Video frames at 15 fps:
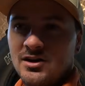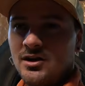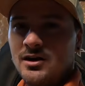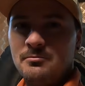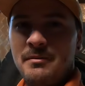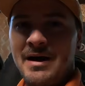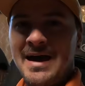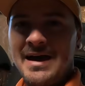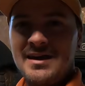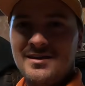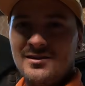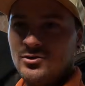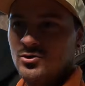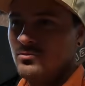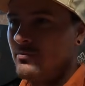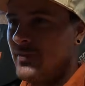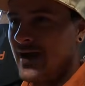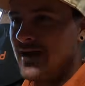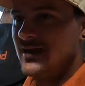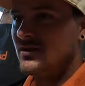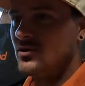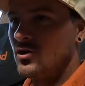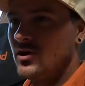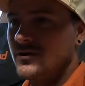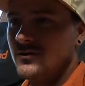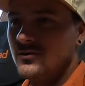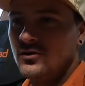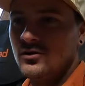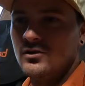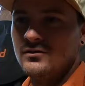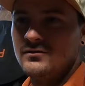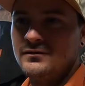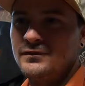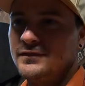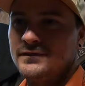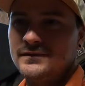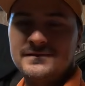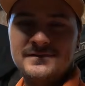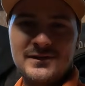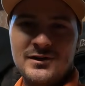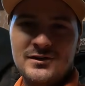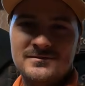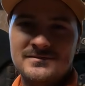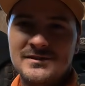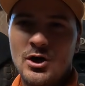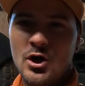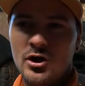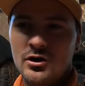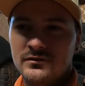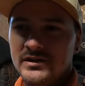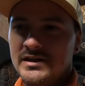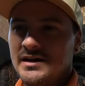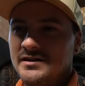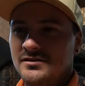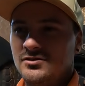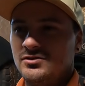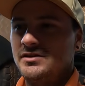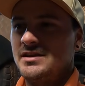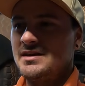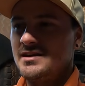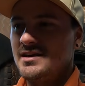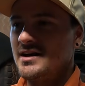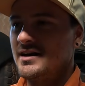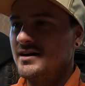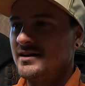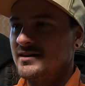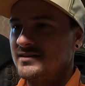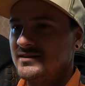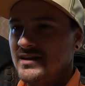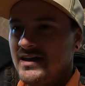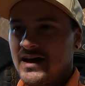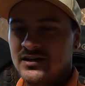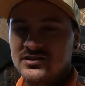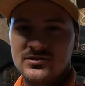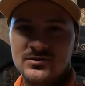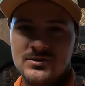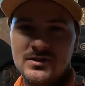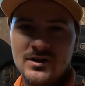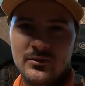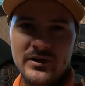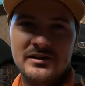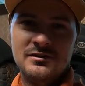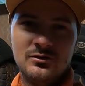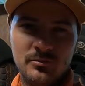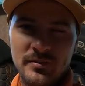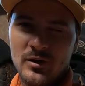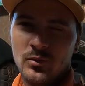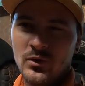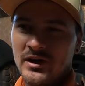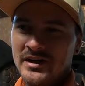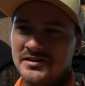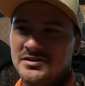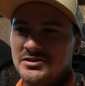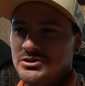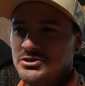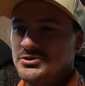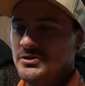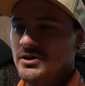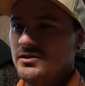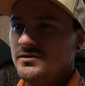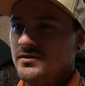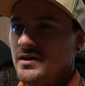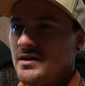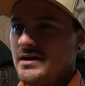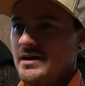I may or may not have overdone it on the axle. I went a little bit wider than I should have.